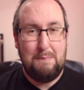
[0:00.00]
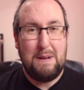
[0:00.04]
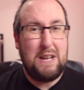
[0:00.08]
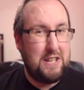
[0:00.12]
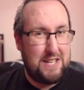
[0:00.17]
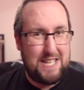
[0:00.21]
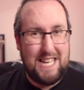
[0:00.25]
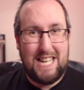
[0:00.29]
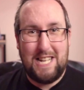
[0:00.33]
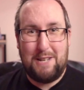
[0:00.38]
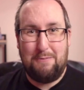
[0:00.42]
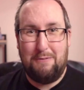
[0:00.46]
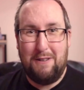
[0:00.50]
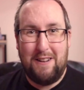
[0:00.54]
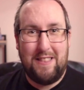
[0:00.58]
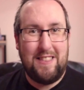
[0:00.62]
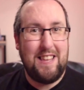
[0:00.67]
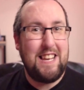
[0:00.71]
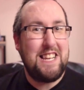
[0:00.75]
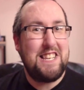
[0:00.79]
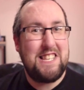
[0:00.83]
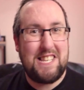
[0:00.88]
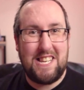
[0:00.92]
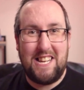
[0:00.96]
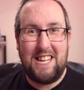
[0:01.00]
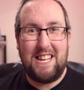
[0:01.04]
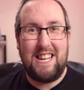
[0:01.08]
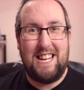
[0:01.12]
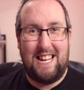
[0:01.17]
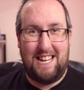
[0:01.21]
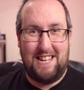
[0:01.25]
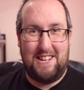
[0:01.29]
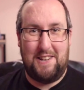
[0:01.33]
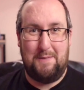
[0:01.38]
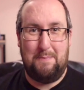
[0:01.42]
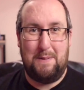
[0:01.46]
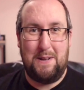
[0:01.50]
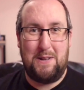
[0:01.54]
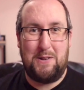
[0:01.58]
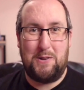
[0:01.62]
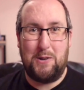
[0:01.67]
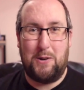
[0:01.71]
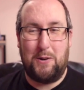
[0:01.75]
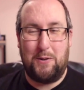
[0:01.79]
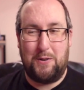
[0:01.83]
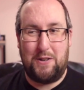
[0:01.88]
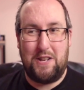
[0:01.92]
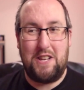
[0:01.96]
because that's where things can get a little bit
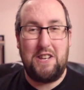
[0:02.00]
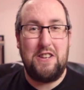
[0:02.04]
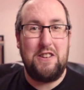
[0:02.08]
daunting.